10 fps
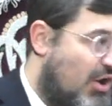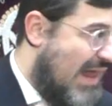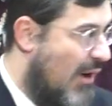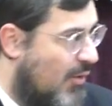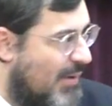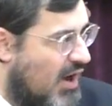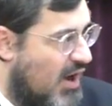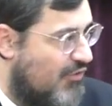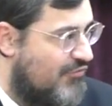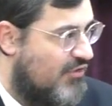on our
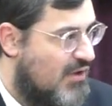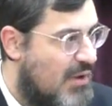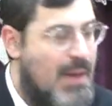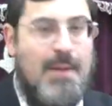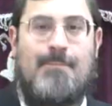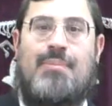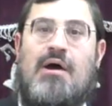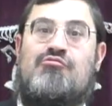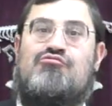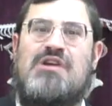behalf,
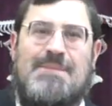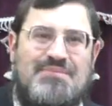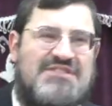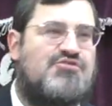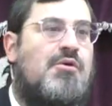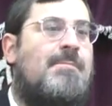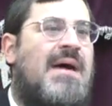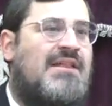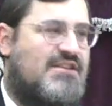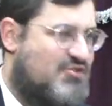but reaps
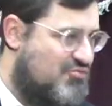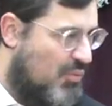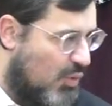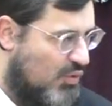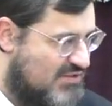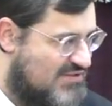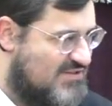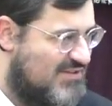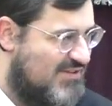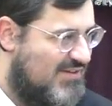tremendous
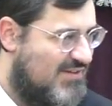rewards.